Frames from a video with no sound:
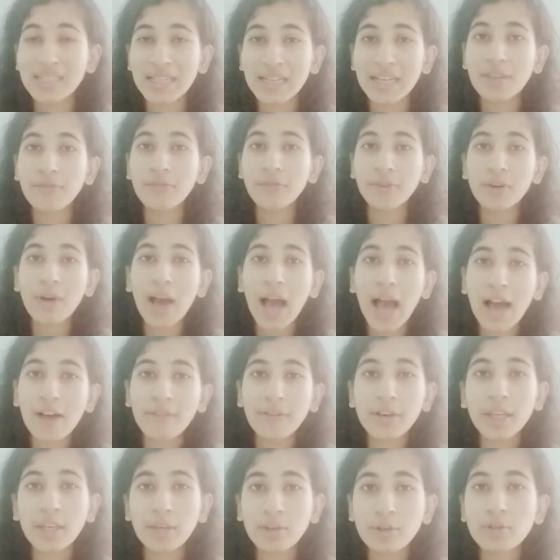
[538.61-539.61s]
and if you have
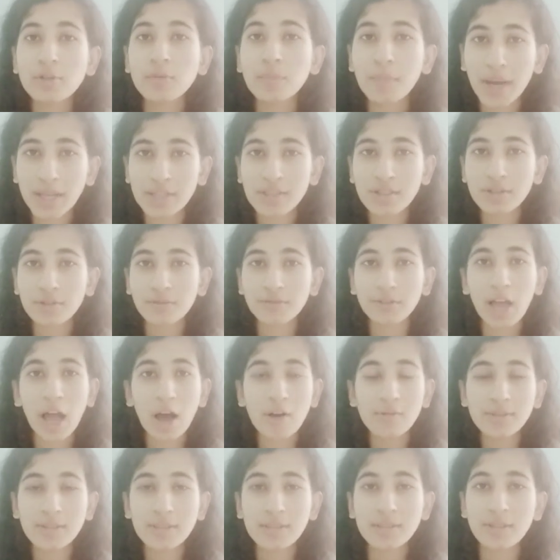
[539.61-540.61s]
a huge budget of
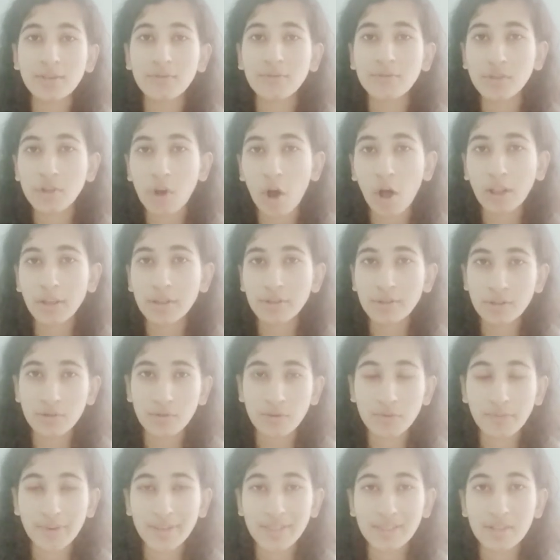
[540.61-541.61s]
thousands of dollars to
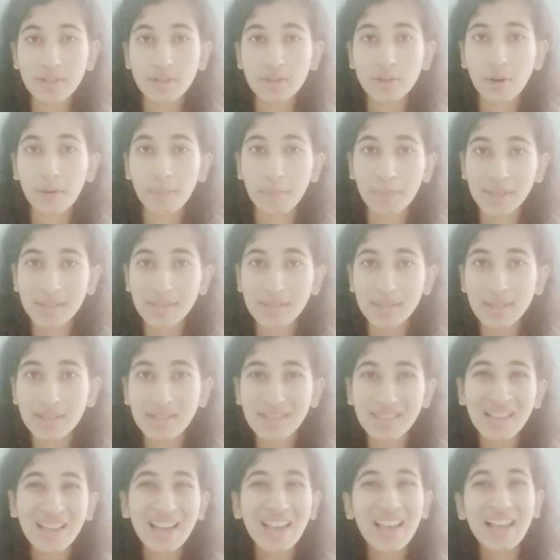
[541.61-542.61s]
invest in your
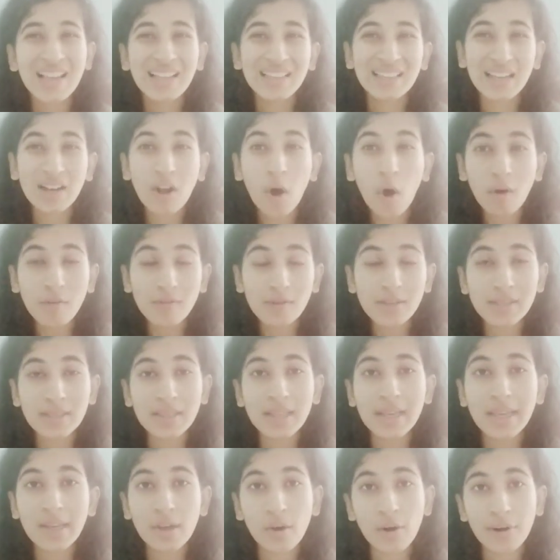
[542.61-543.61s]
business, then
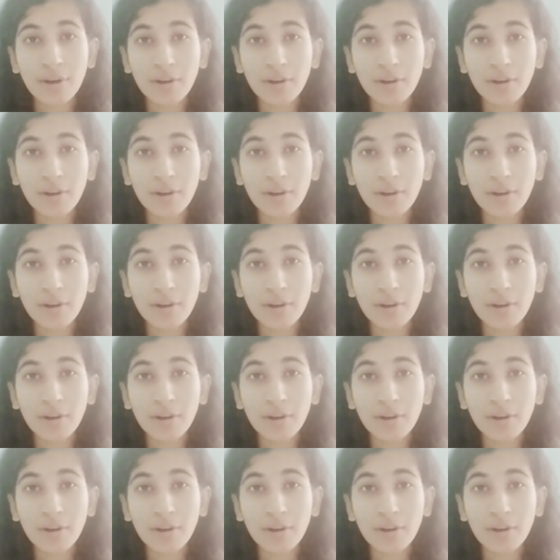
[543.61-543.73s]
obviously your